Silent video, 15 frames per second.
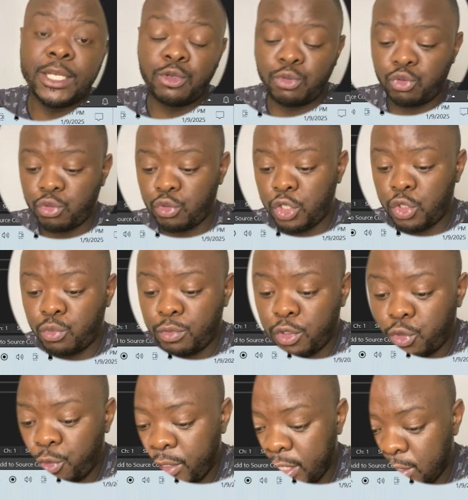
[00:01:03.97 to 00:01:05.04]
It will be
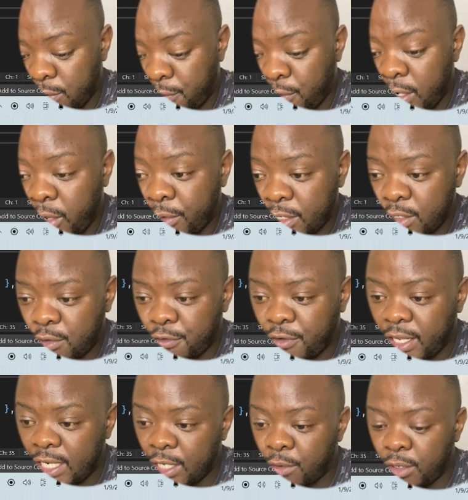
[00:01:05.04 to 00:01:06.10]
doing it. So for now, just to
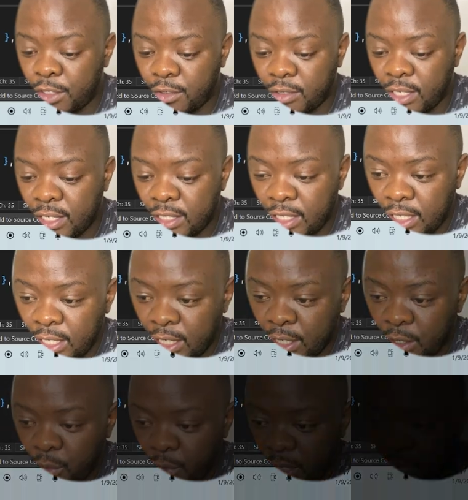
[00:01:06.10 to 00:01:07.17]
find a way so that
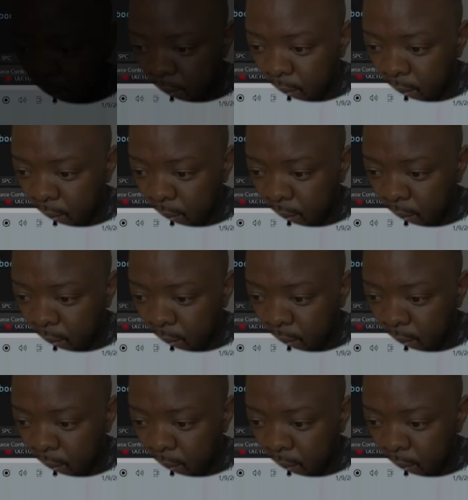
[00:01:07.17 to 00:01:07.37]
we,